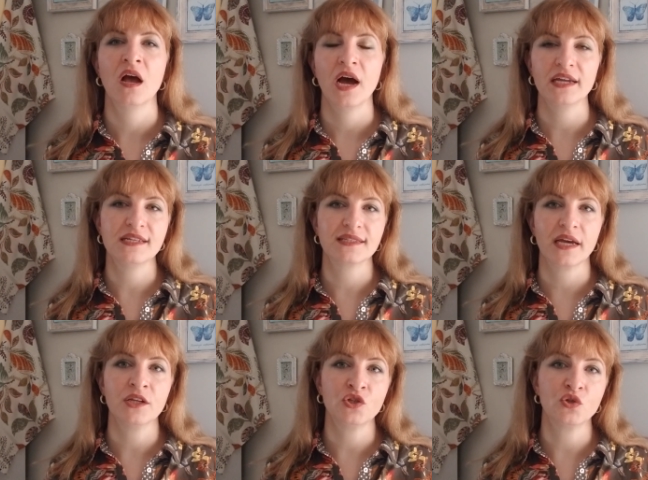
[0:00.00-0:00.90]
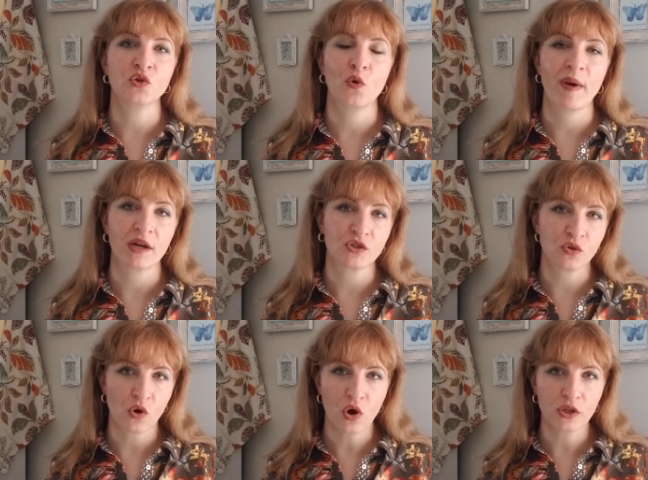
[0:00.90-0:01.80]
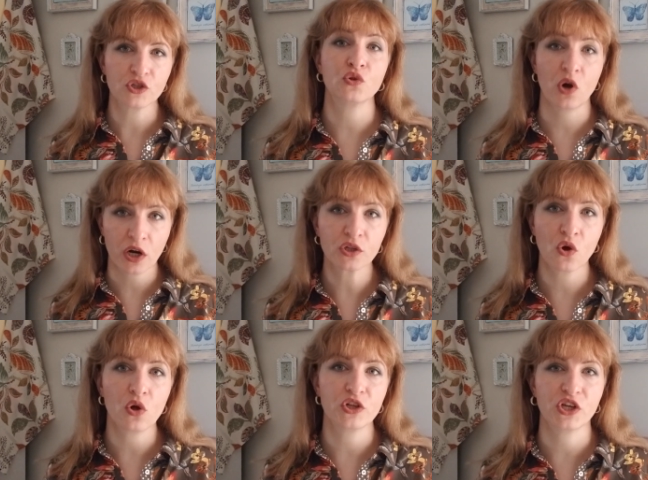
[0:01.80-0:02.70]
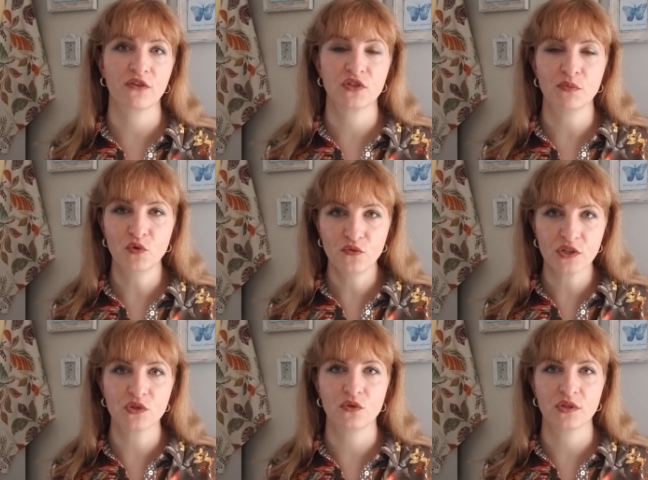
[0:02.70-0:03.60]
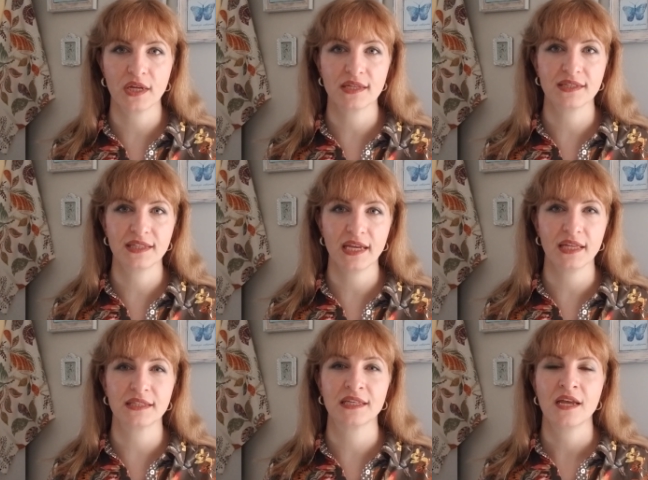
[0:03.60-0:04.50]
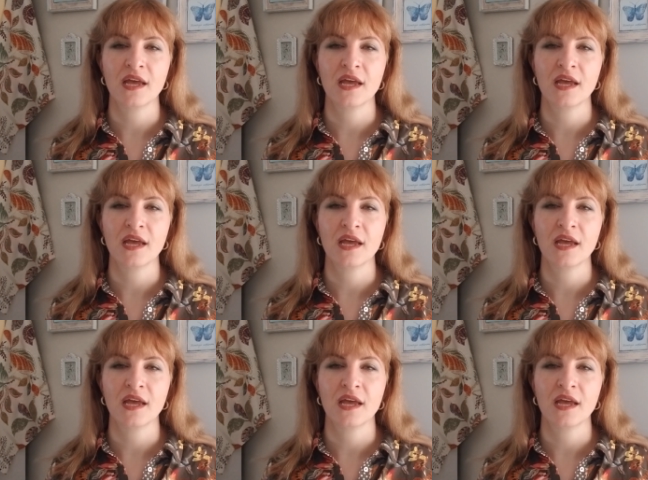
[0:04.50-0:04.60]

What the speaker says: I decided to go back to college, to art college, after moving to the United States,